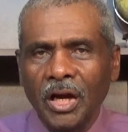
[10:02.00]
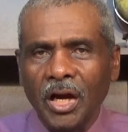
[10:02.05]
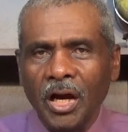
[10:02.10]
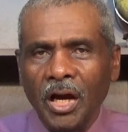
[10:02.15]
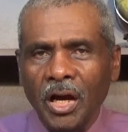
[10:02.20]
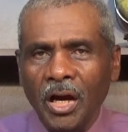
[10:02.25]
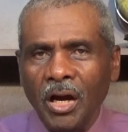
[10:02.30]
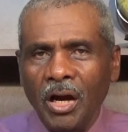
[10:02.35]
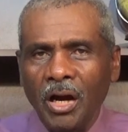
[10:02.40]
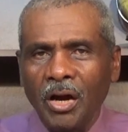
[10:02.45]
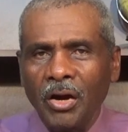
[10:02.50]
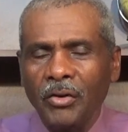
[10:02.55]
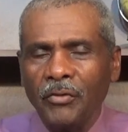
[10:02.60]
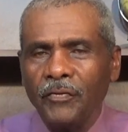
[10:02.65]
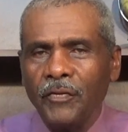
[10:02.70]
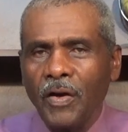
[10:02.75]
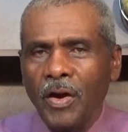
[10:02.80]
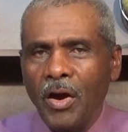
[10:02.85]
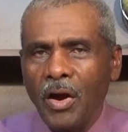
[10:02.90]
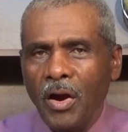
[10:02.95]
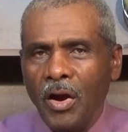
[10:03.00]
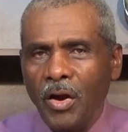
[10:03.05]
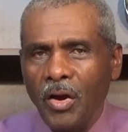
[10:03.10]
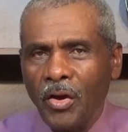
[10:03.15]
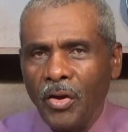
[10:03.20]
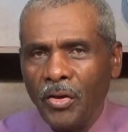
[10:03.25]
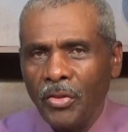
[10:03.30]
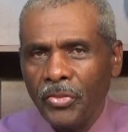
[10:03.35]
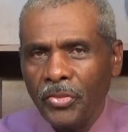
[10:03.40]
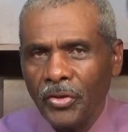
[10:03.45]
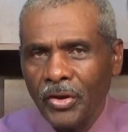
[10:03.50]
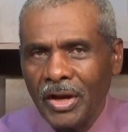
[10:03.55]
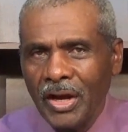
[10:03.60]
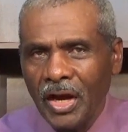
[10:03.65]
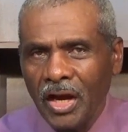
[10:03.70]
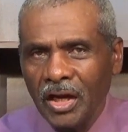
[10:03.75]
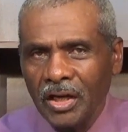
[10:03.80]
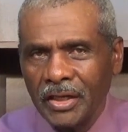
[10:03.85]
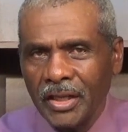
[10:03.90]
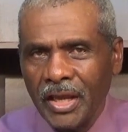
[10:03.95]
of, of the
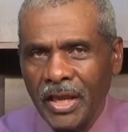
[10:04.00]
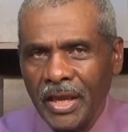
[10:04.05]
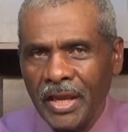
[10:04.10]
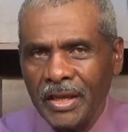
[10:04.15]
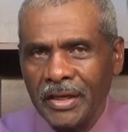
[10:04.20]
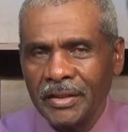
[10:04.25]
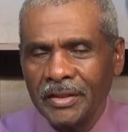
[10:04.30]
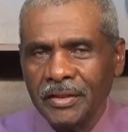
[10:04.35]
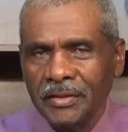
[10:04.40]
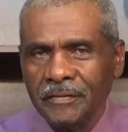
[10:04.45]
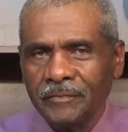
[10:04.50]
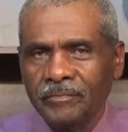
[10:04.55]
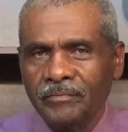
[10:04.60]
Godhead.